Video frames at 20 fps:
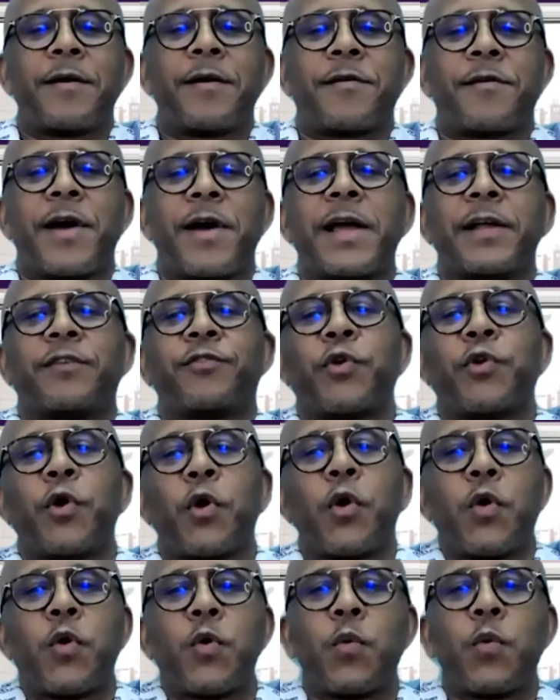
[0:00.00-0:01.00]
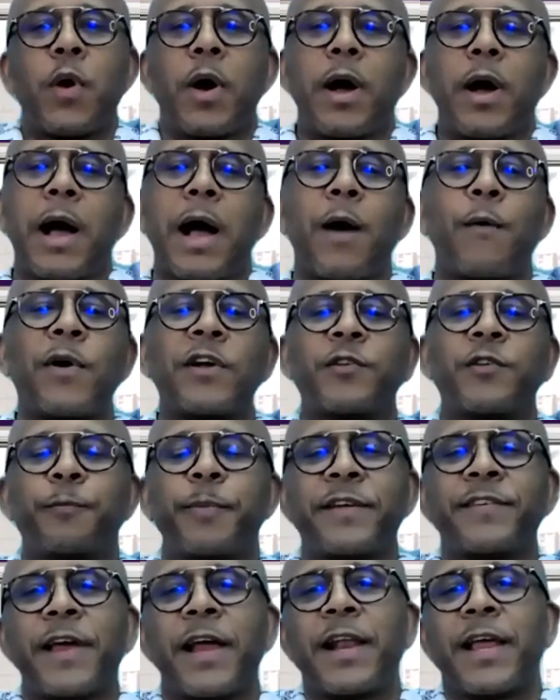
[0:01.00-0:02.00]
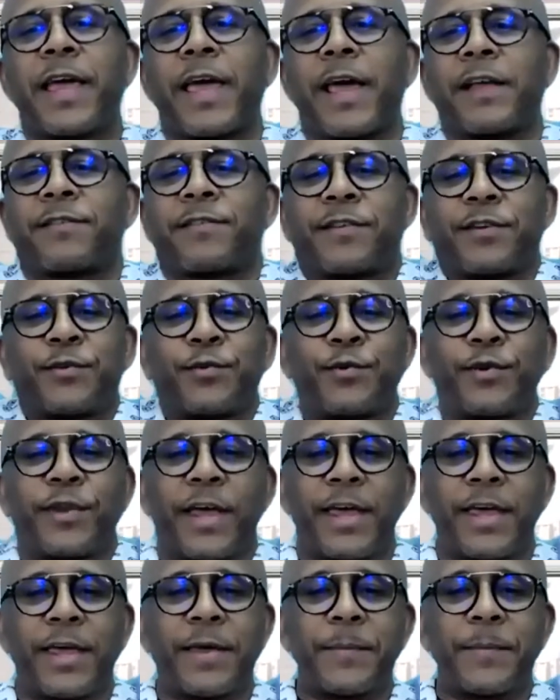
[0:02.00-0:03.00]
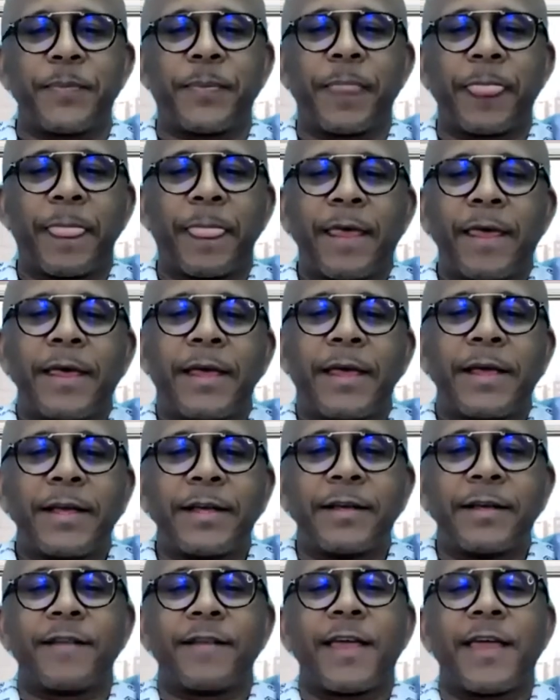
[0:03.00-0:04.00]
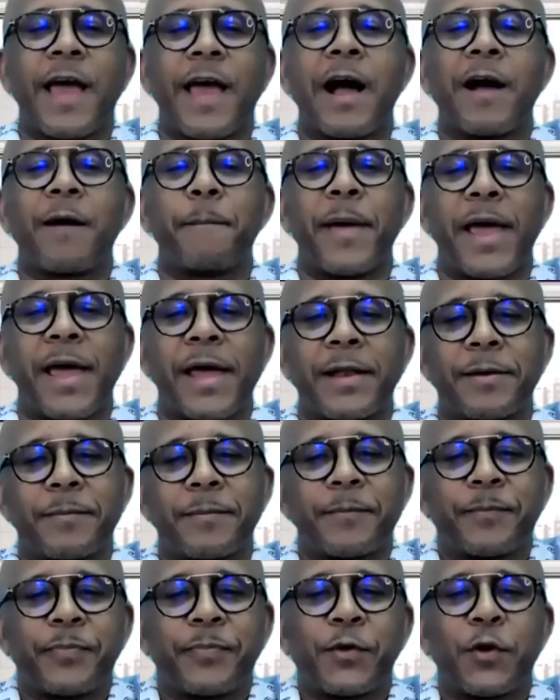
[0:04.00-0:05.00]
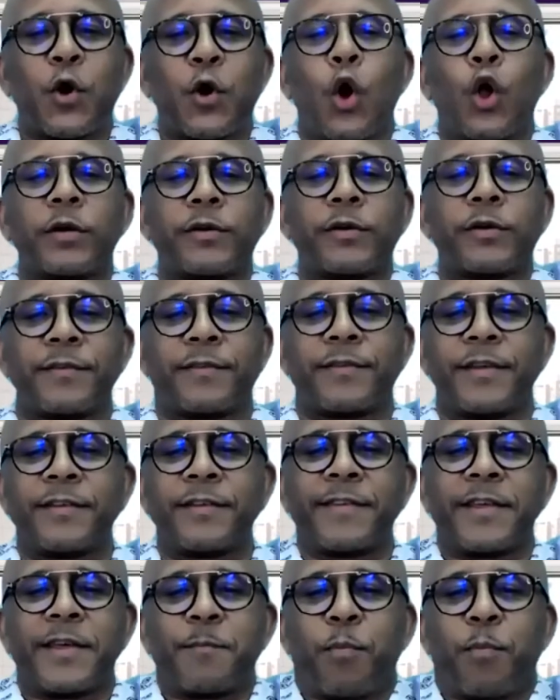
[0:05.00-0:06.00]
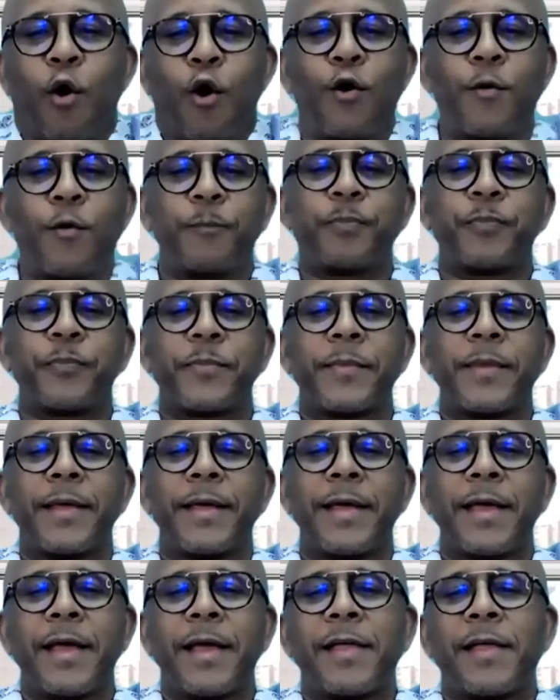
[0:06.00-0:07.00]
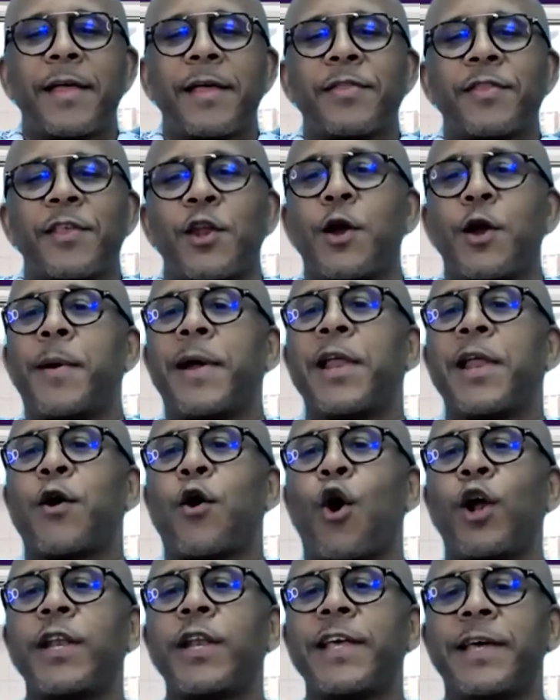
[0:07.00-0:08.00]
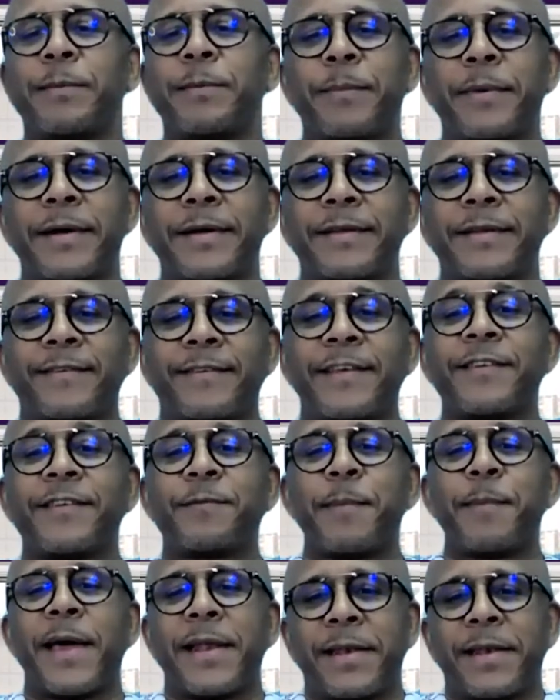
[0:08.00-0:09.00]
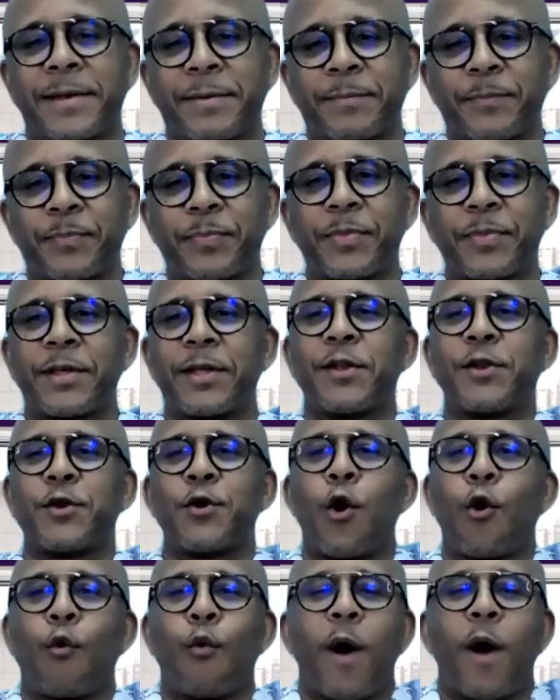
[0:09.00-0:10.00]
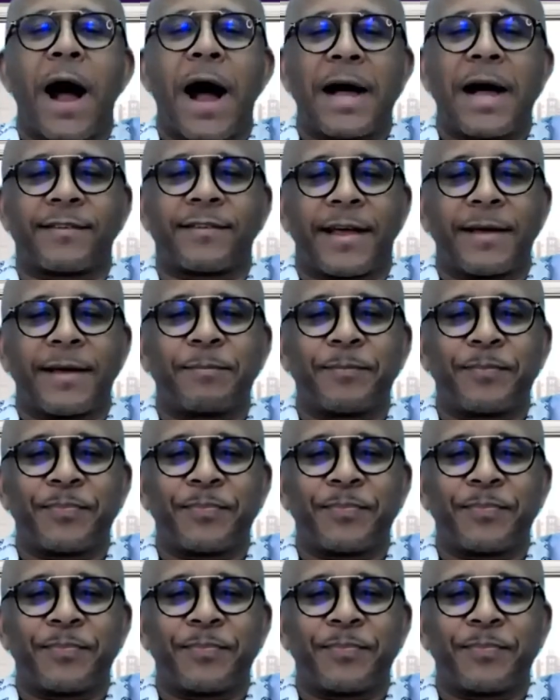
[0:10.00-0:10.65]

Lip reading: Right, so our special guest today is a young man called Zizipho. They normally call him Zizman, Nogwaza.